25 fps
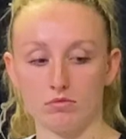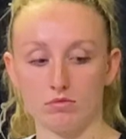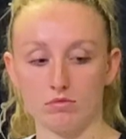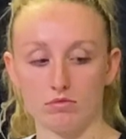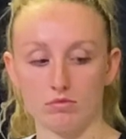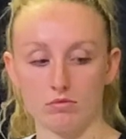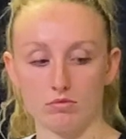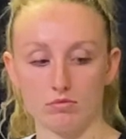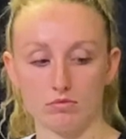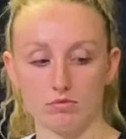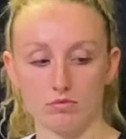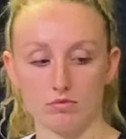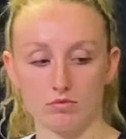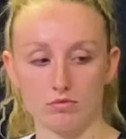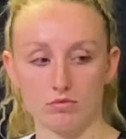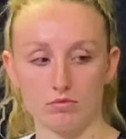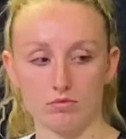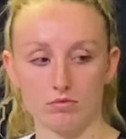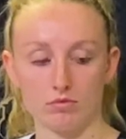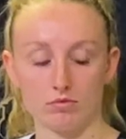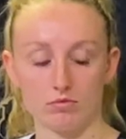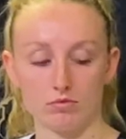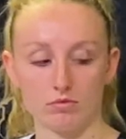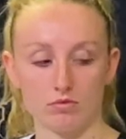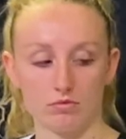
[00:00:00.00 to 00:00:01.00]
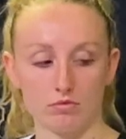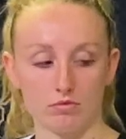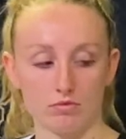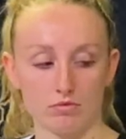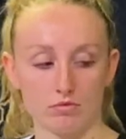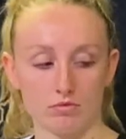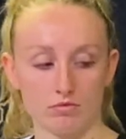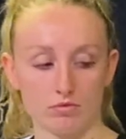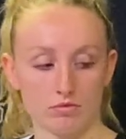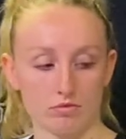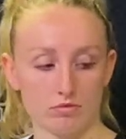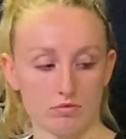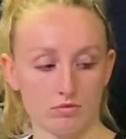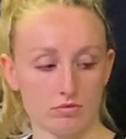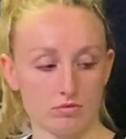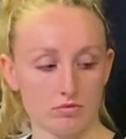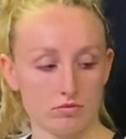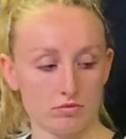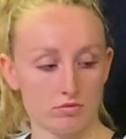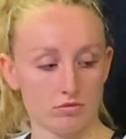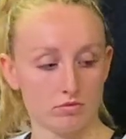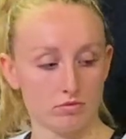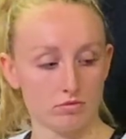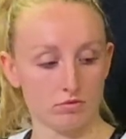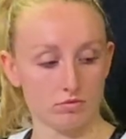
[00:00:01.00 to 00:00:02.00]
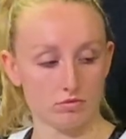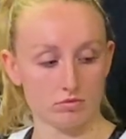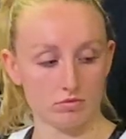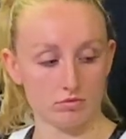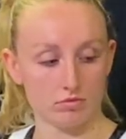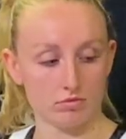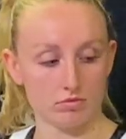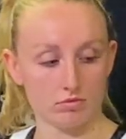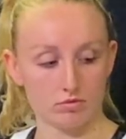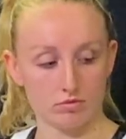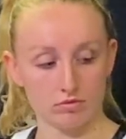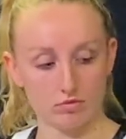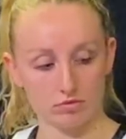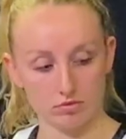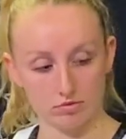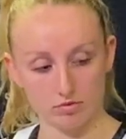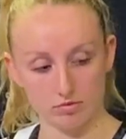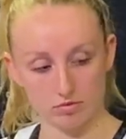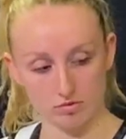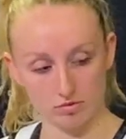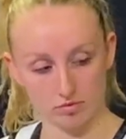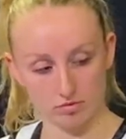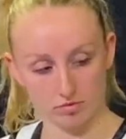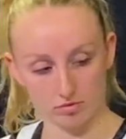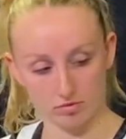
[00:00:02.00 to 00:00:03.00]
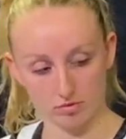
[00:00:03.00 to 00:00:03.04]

The person shown says nothing.